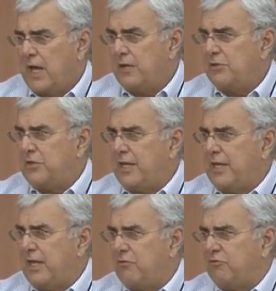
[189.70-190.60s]
How does he
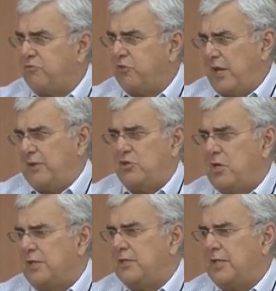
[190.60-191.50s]
get flesh
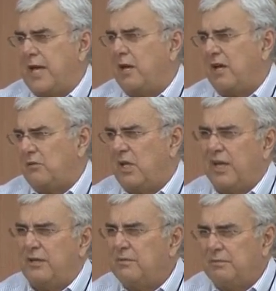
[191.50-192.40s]
onto that
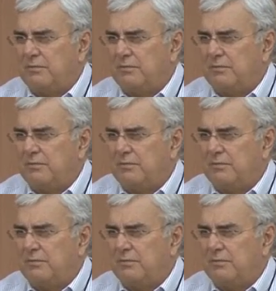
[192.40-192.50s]
outline?